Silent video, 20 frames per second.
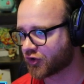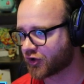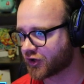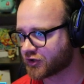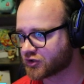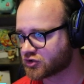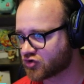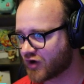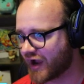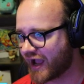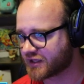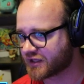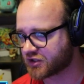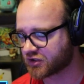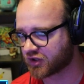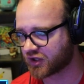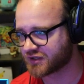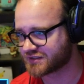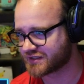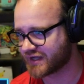
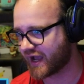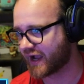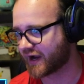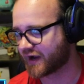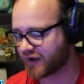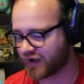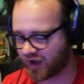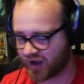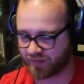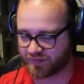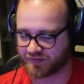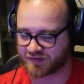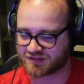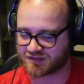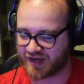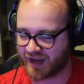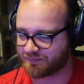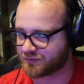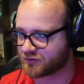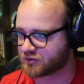Dracula deck on the
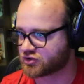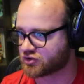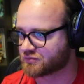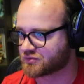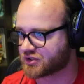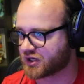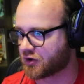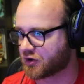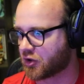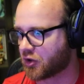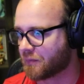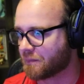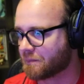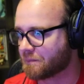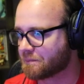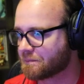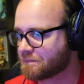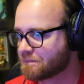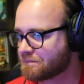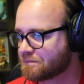Snap YouTube channel.
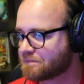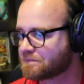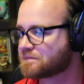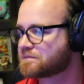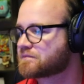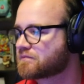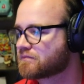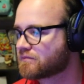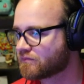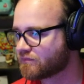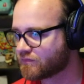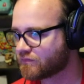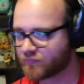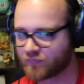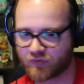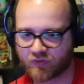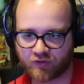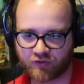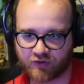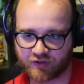
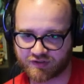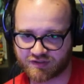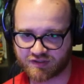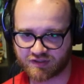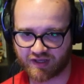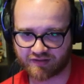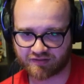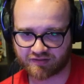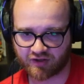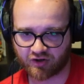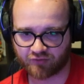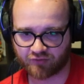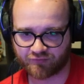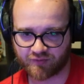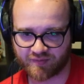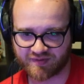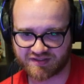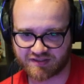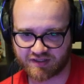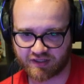You can see that there if you
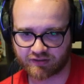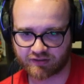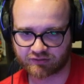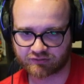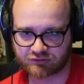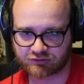missed it.